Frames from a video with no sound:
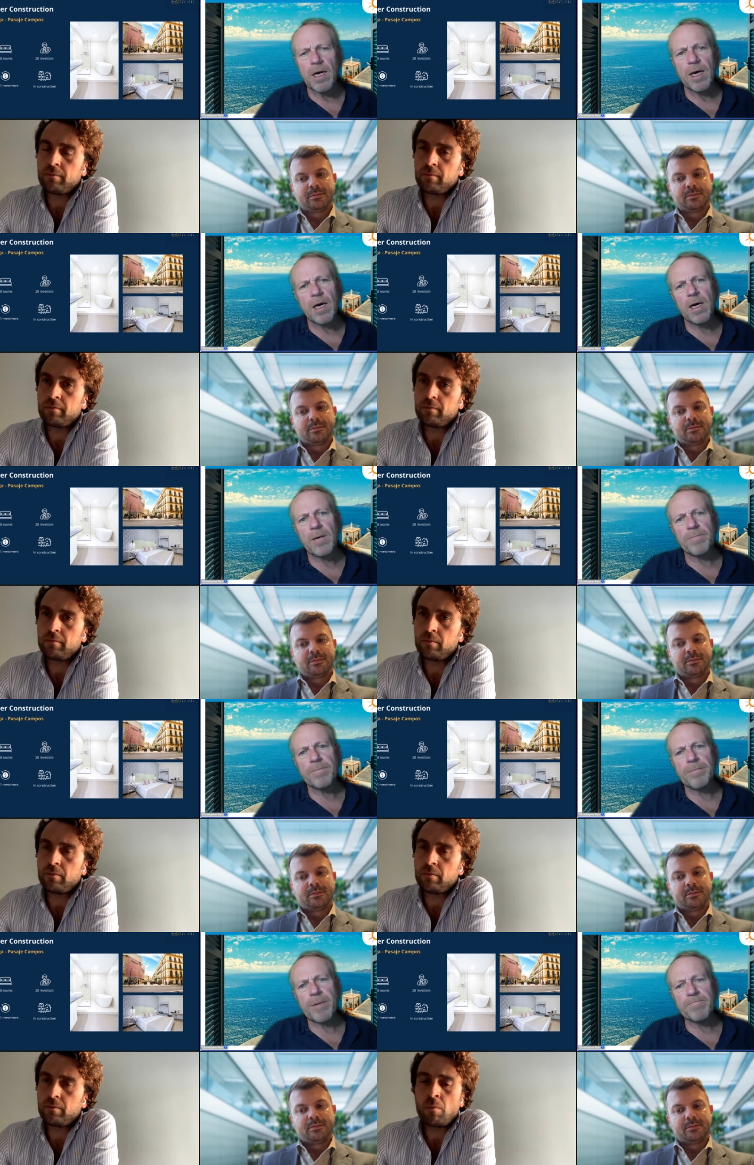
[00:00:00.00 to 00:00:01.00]

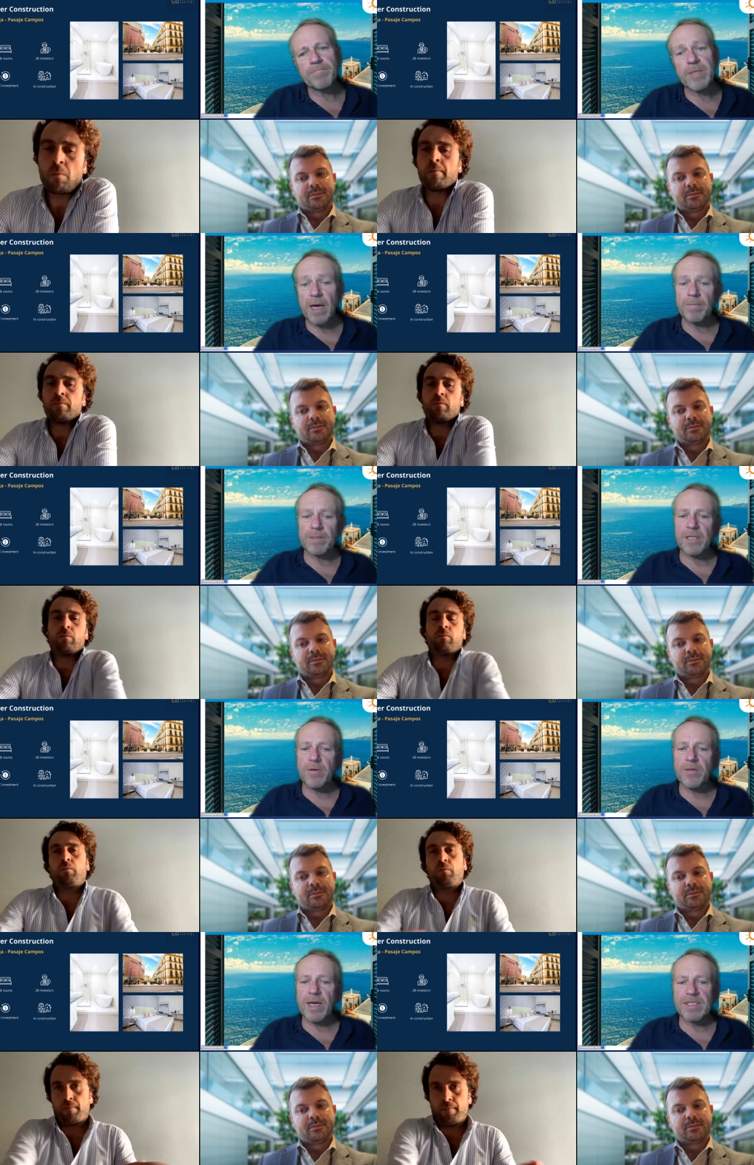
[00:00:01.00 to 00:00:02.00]
Speaker 1: Um, yeah, so
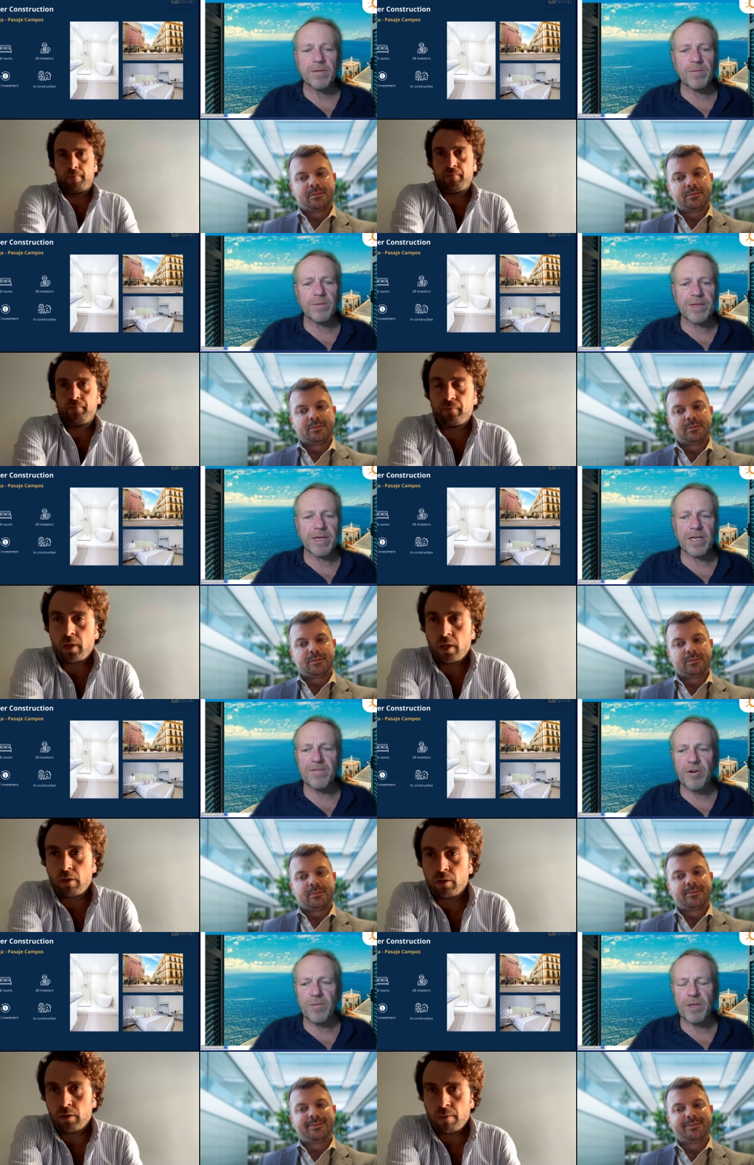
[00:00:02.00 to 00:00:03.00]
that's it. Thank you
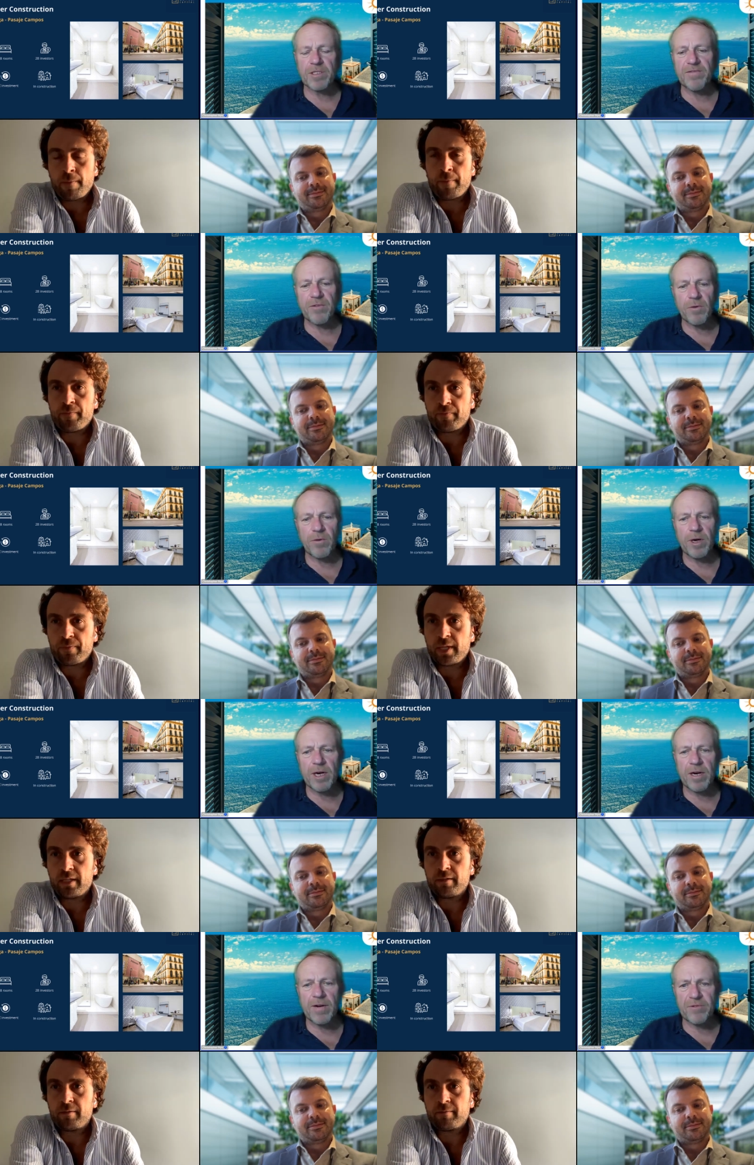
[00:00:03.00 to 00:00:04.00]
very much for
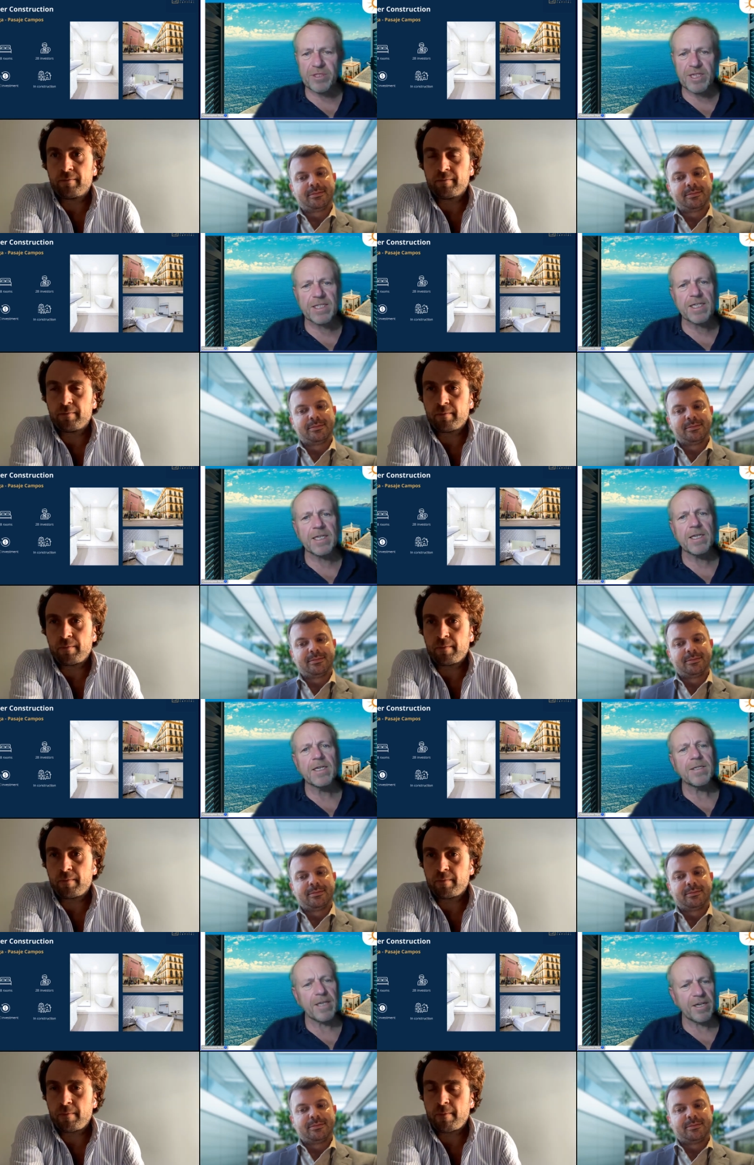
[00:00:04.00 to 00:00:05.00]
uh, for attending.
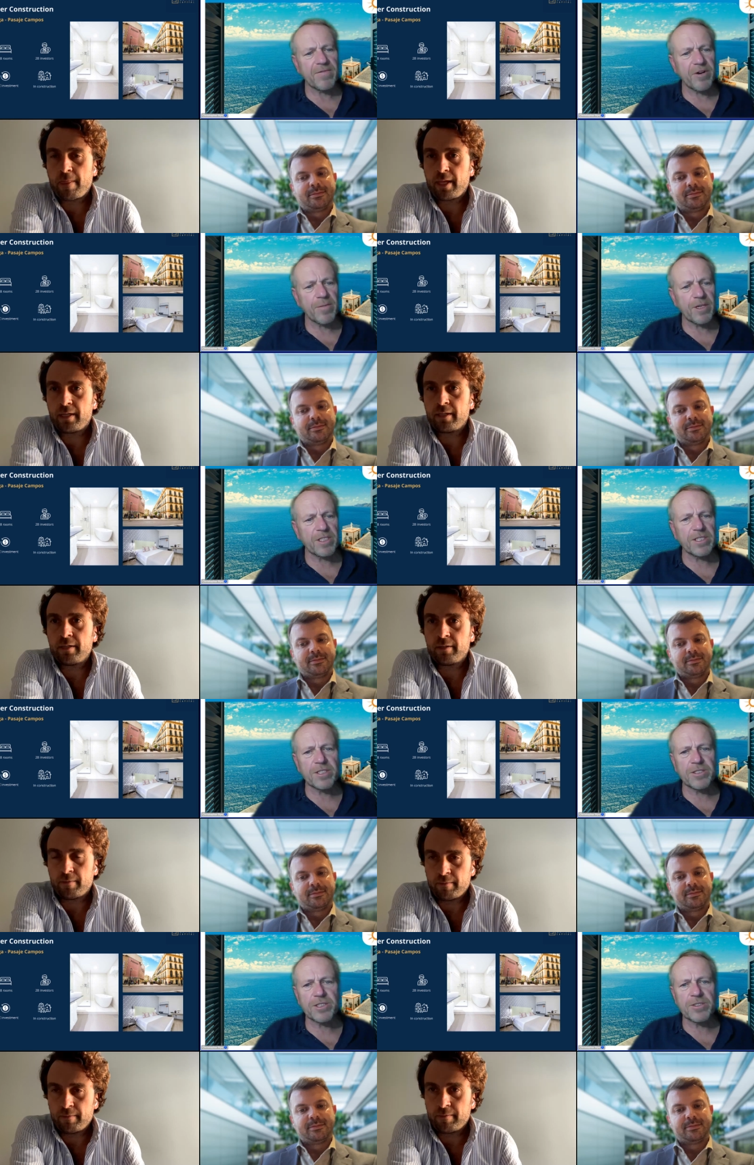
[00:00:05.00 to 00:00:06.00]
Thank you very much
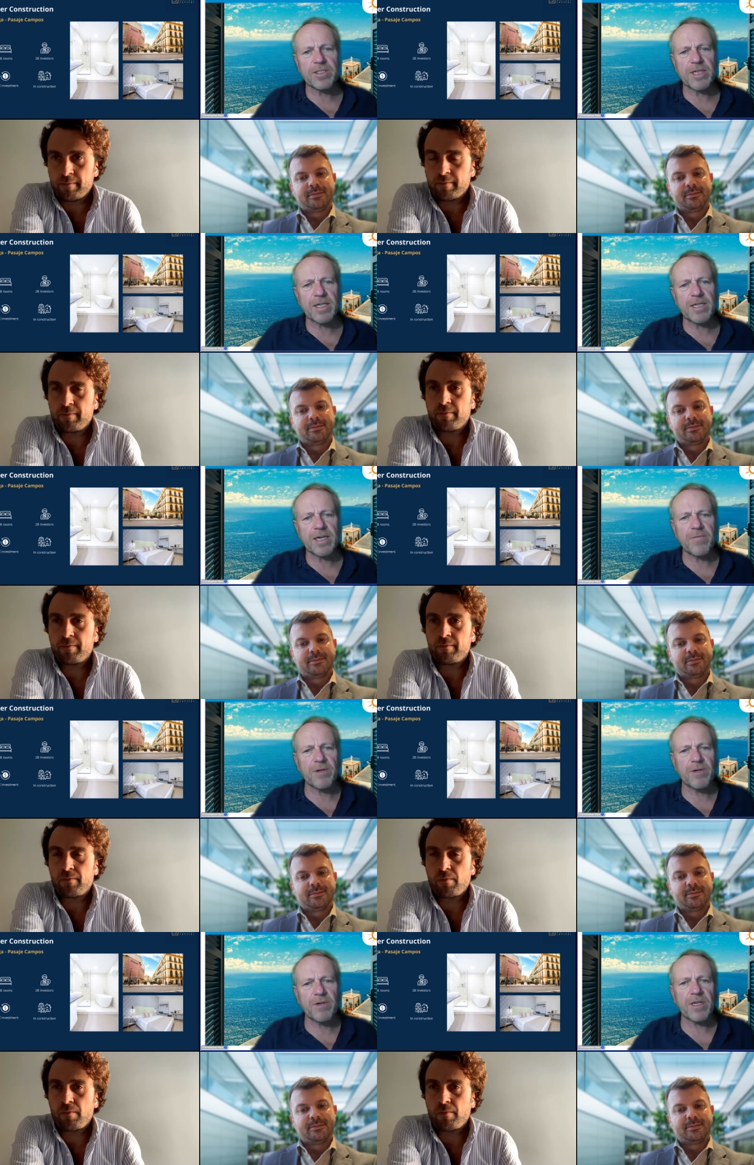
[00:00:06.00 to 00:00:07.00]
to Dusan and,
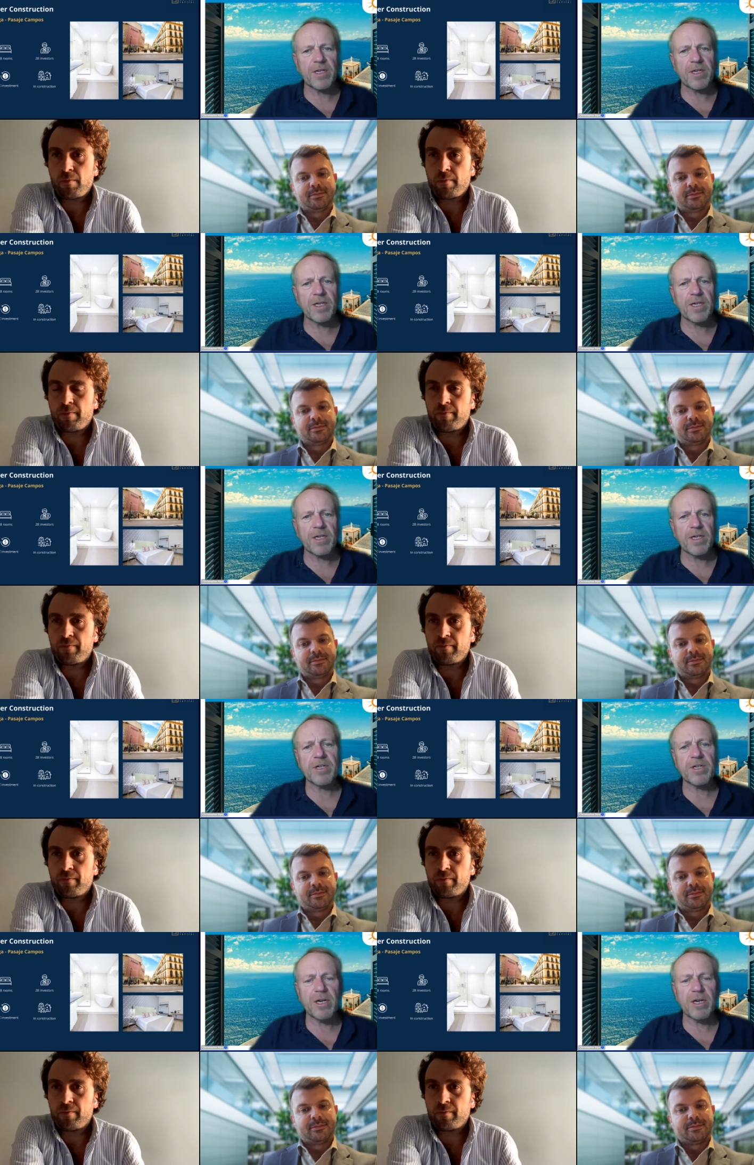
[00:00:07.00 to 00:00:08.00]
and, uh, and
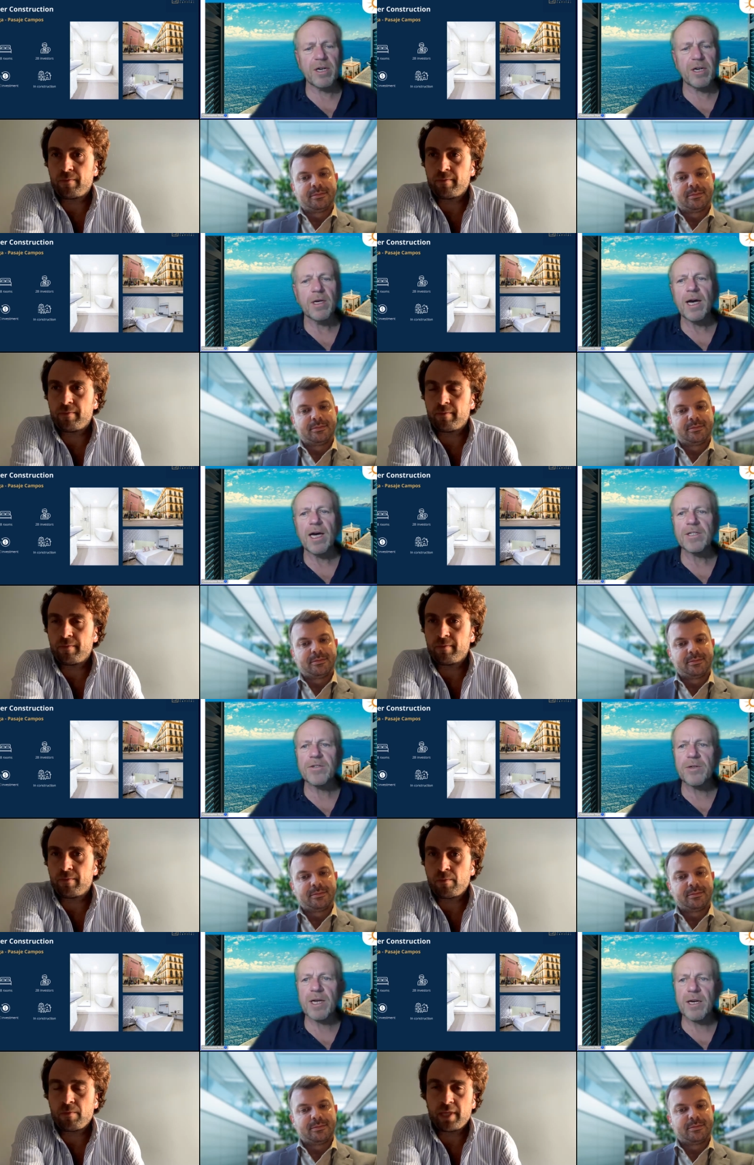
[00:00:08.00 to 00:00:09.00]
Riccardo, and
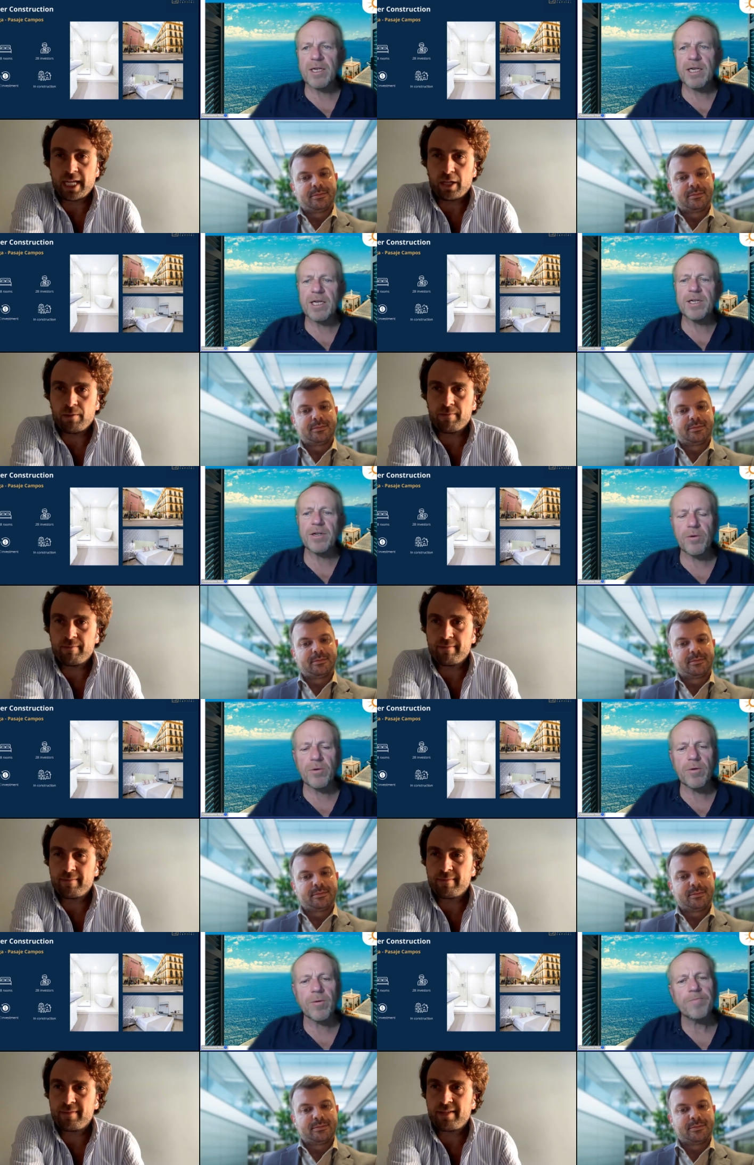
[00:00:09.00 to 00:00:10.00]
good luck in your